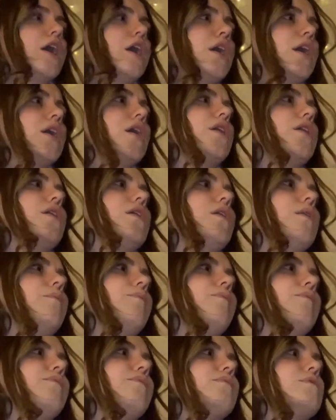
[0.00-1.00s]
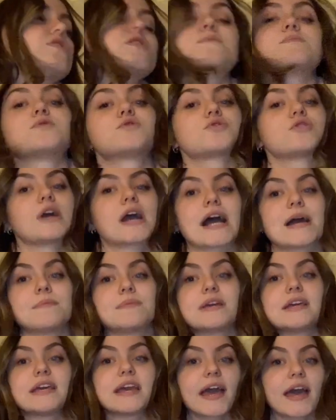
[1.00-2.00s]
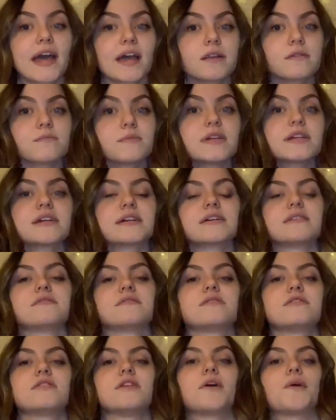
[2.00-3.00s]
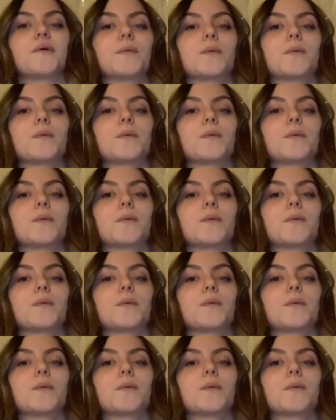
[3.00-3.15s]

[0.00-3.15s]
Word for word: Um, subscribe again because, you know,